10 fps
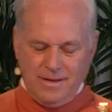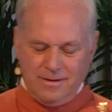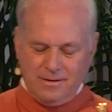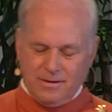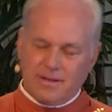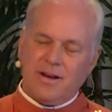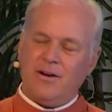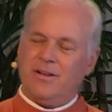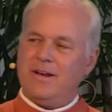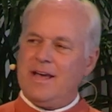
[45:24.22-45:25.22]
And
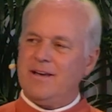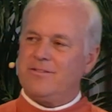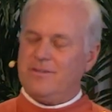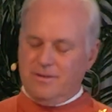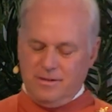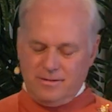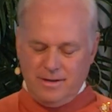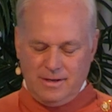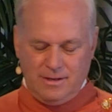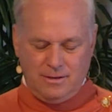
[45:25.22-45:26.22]
Carolyn answered her and
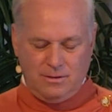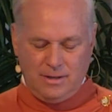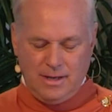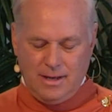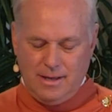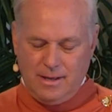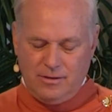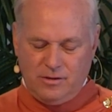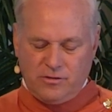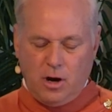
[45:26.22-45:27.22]
said, you know,
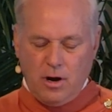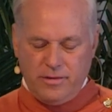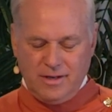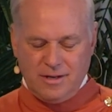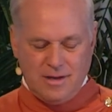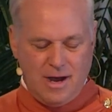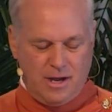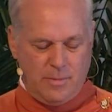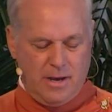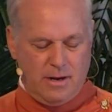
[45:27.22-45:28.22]
it's just a hard thing to
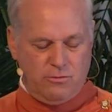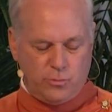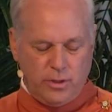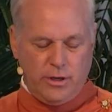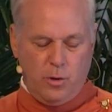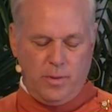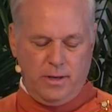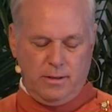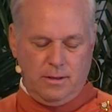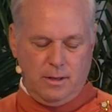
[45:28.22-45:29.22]
talk about. I was really
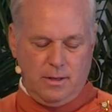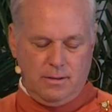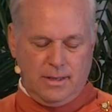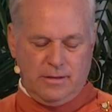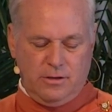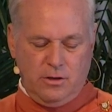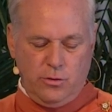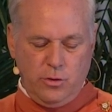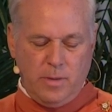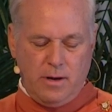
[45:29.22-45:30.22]
hoping to get to
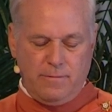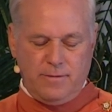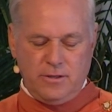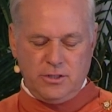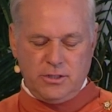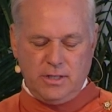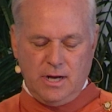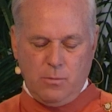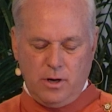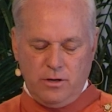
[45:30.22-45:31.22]
know you better first,
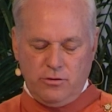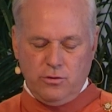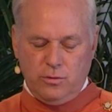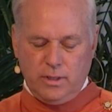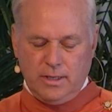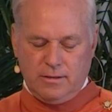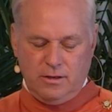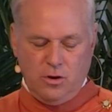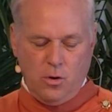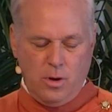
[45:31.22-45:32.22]
and I wanted you to get
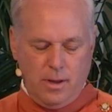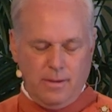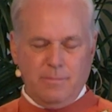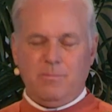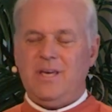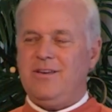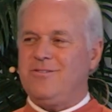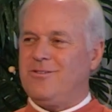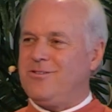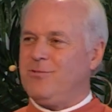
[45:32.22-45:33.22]
to know
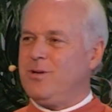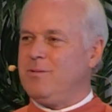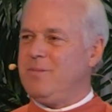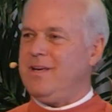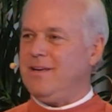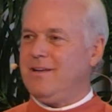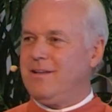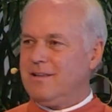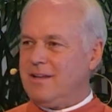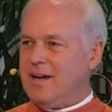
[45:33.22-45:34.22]
me so she wouldn't be
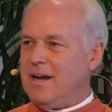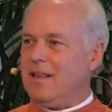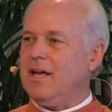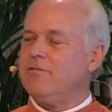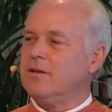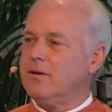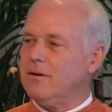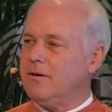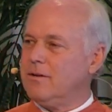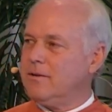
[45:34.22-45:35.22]
the 9/11
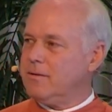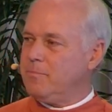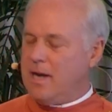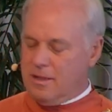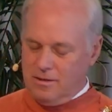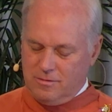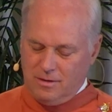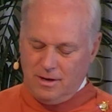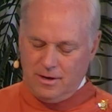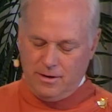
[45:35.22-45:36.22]
girl, the
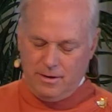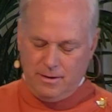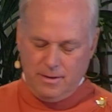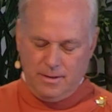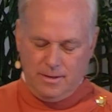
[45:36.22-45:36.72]
pilot's daughter.